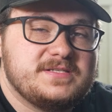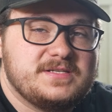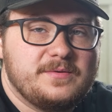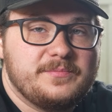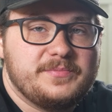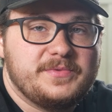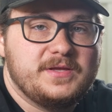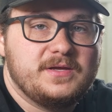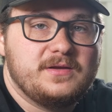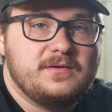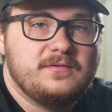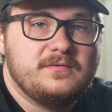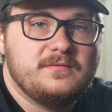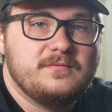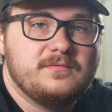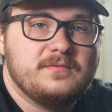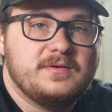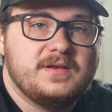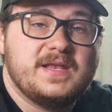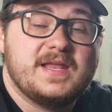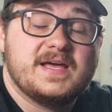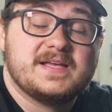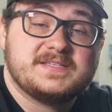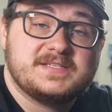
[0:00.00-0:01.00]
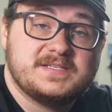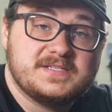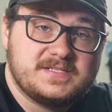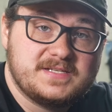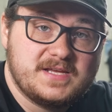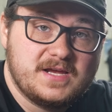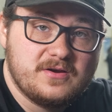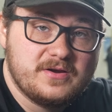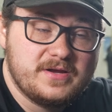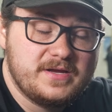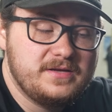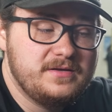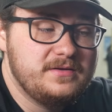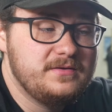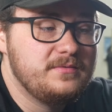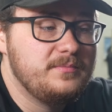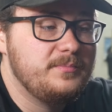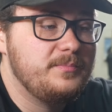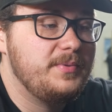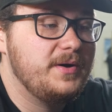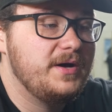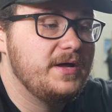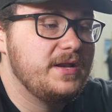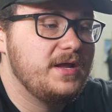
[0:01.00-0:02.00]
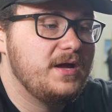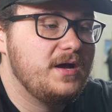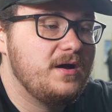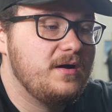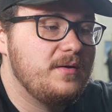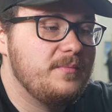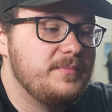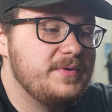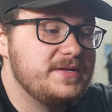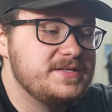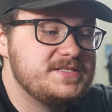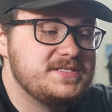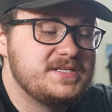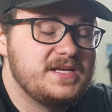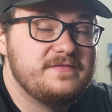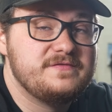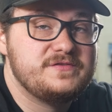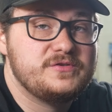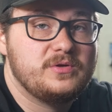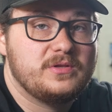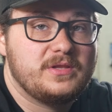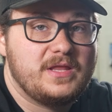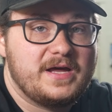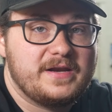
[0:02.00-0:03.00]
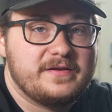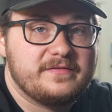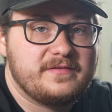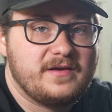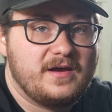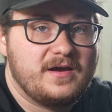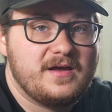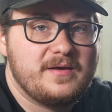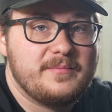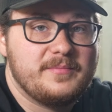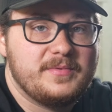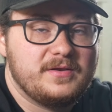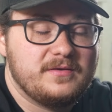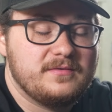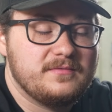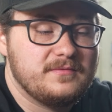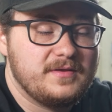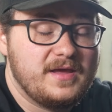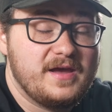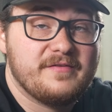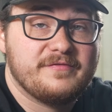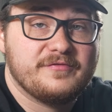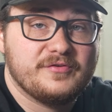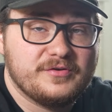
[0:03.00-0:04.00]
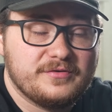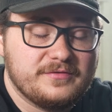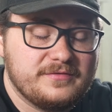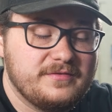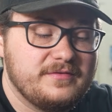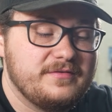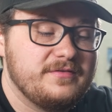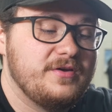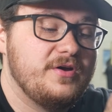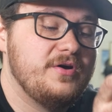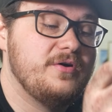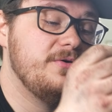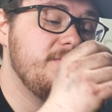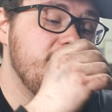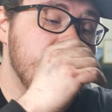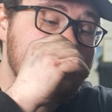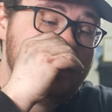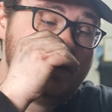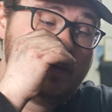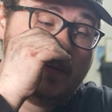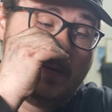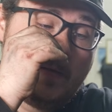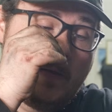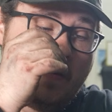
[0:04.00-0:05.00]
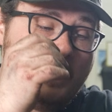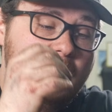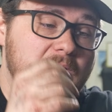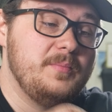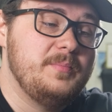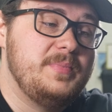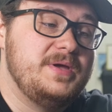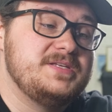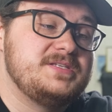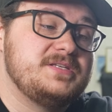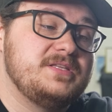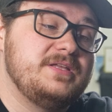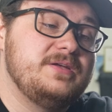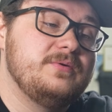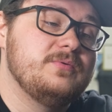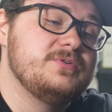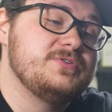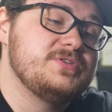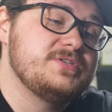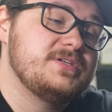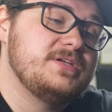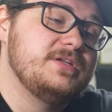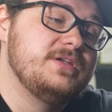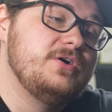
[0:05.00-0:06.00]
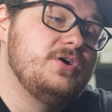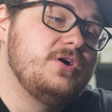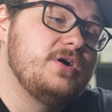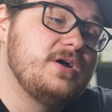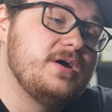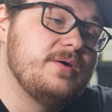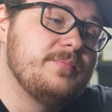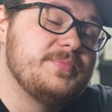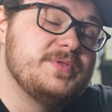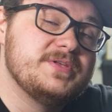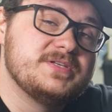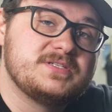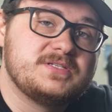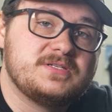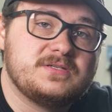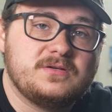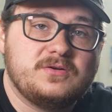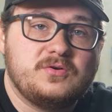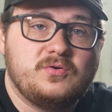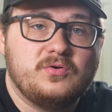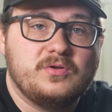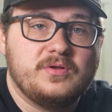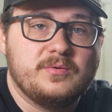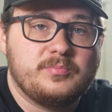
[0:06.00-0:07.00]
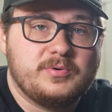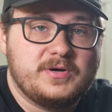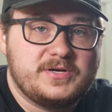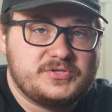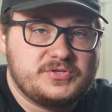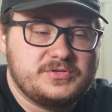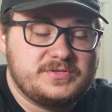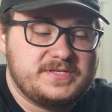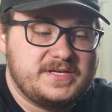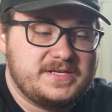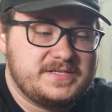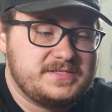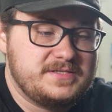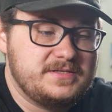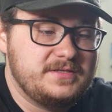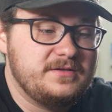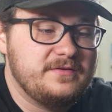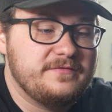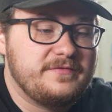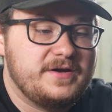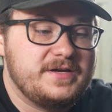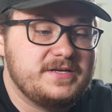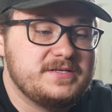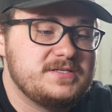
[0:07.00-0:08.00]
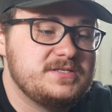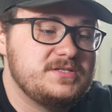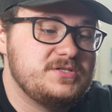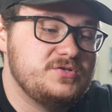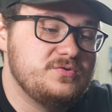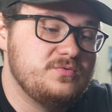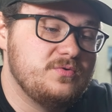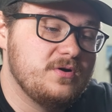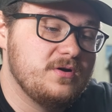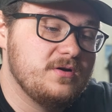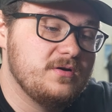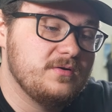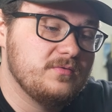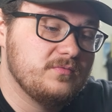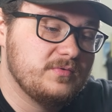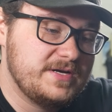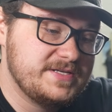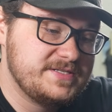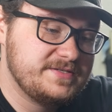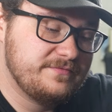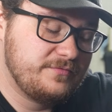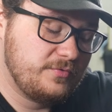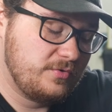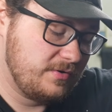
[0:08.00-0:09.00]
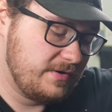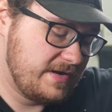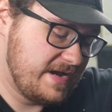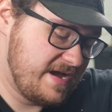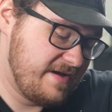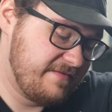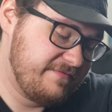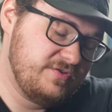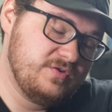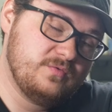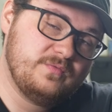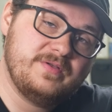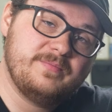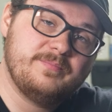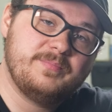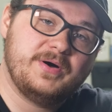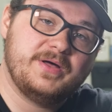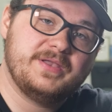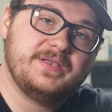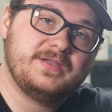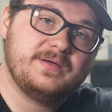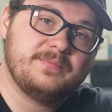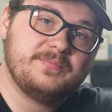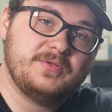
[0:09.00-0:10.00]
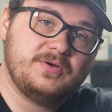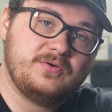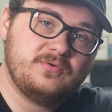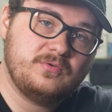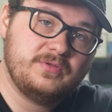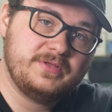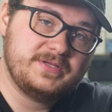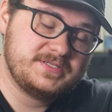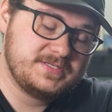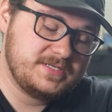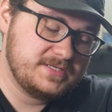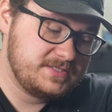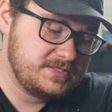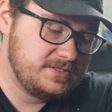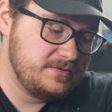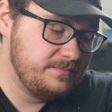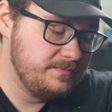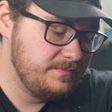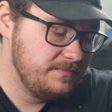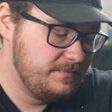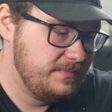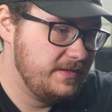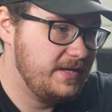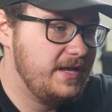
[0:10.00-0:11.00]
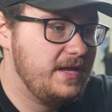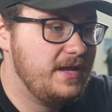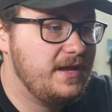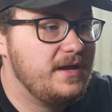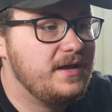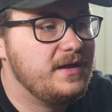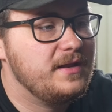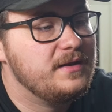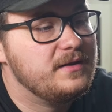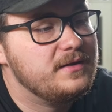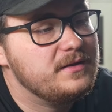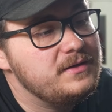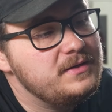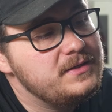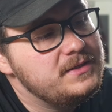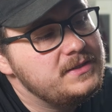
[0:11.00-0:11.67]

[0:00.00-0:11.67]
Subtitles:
something necessary, but it saves you a lot of time and effort. So basically, we're just going to hook up this coolant pressure testing device to our reservoir after we buttoned up the cooling system, and